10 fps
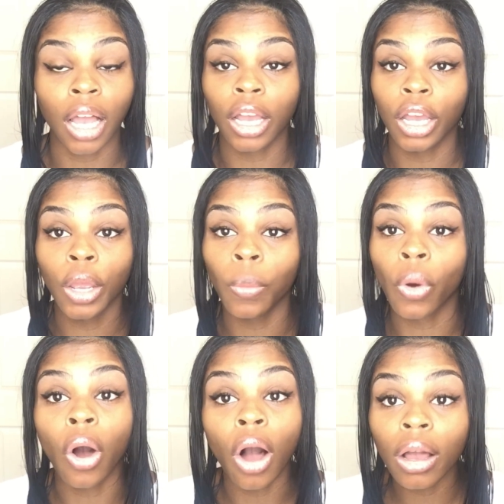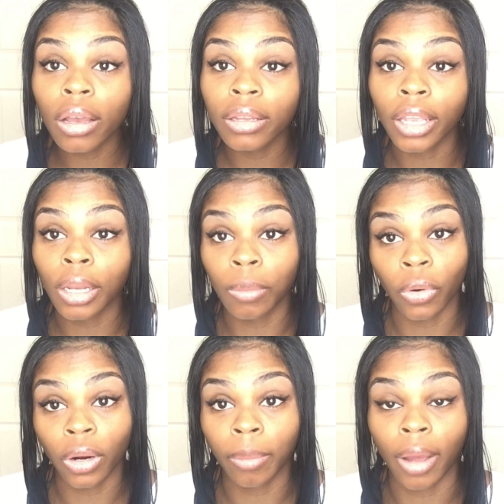I couldn't walk
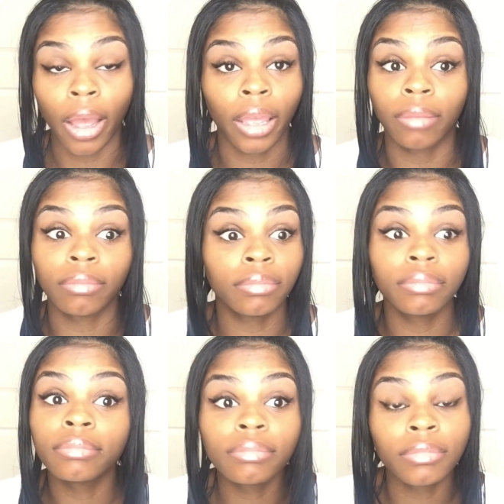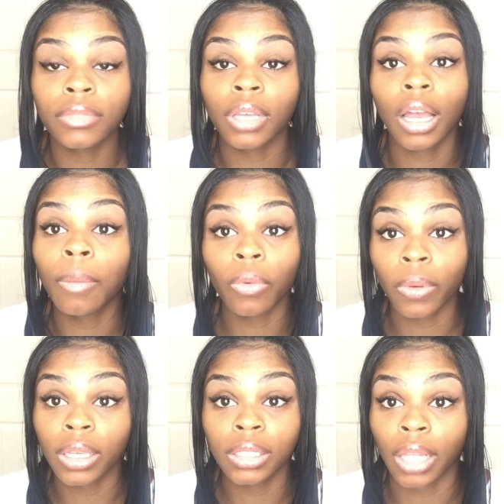anymore by a couple
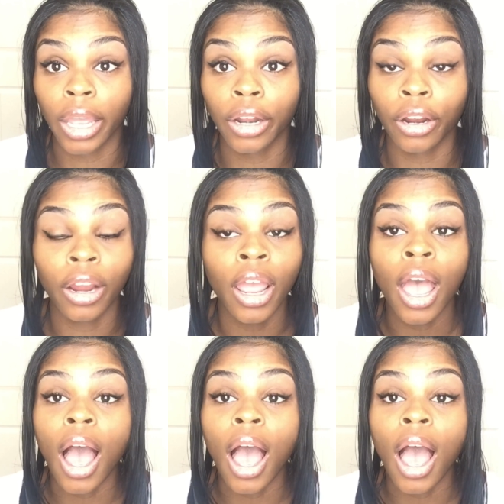weeks later.